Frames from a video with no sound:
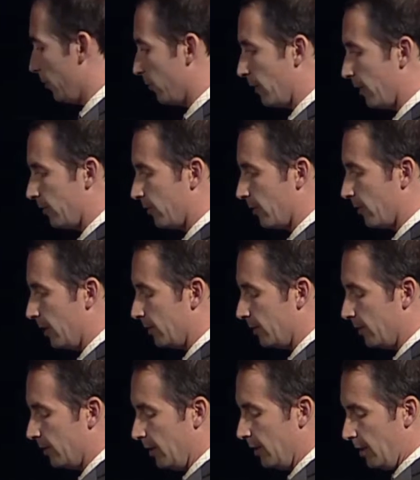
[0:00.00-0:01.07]
most
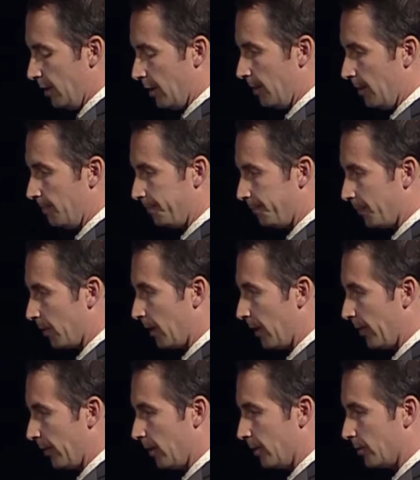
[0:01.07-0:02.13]
restaurants
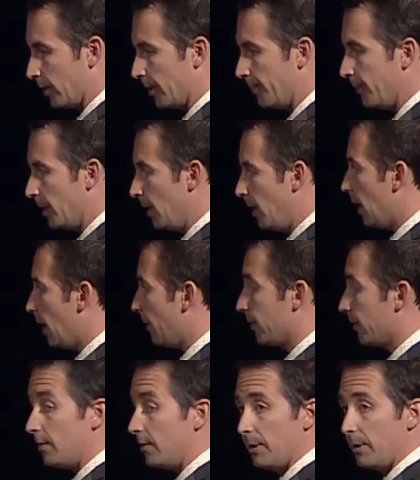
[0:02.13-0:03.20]
around the country.
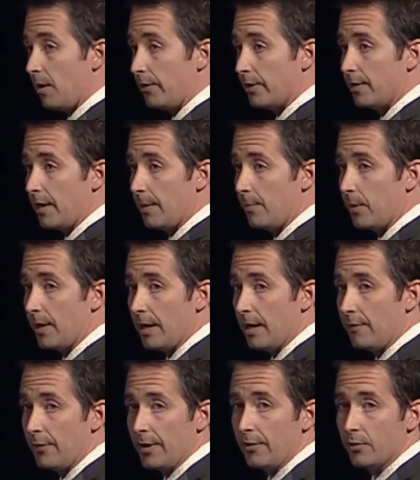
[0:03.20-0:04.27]
So that's about all the time we
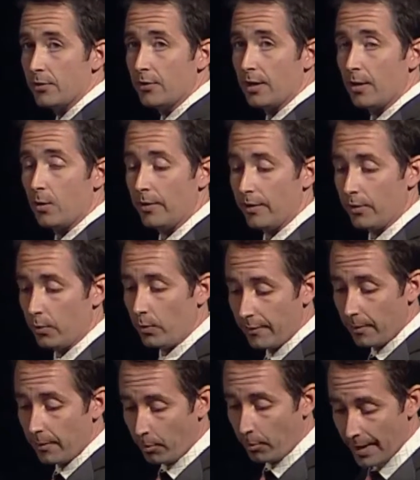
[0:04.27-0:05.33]
have. Thanks for sticking with us. We
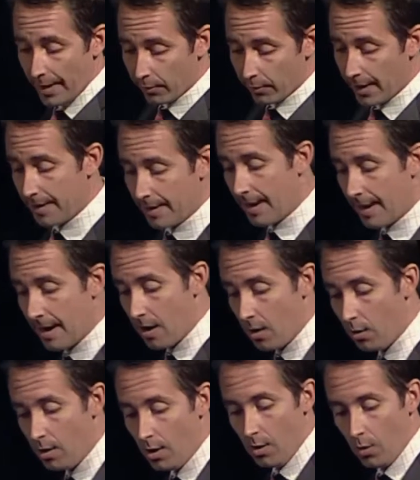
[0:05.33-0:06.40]
have a break right
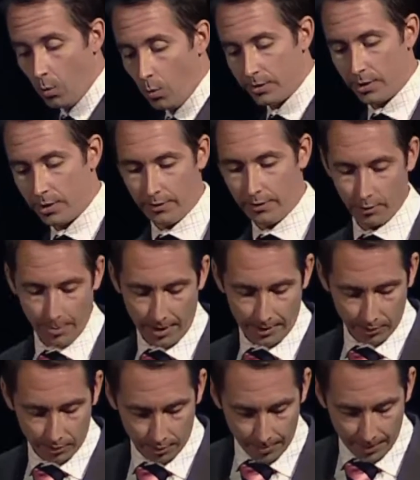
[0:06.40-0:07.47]
now, which is
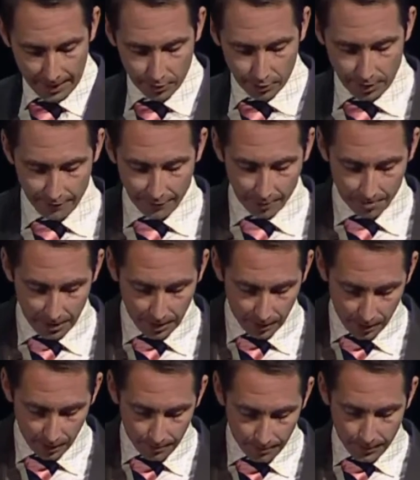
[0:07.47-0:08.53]
sponsored by Traffic
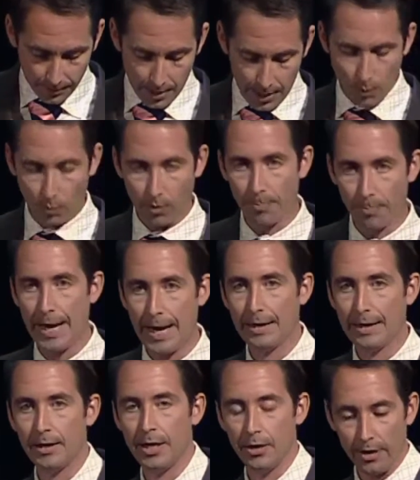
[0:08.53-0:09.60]
Media, and we're back
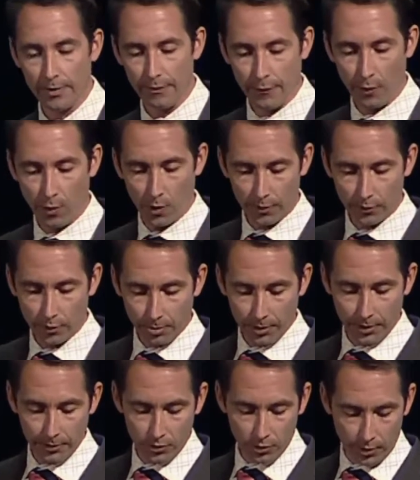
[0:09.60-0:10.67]
in here at 4, so
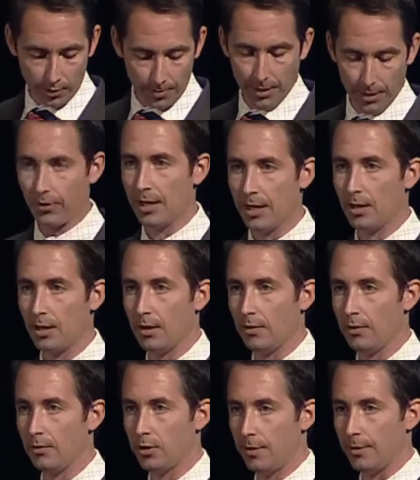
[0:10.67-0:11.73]
please join me in thanking
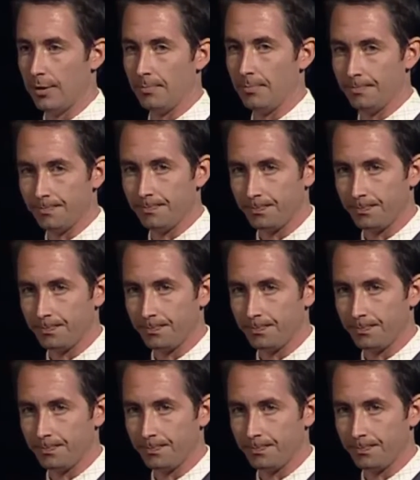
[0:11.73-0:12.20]
these gentlemen.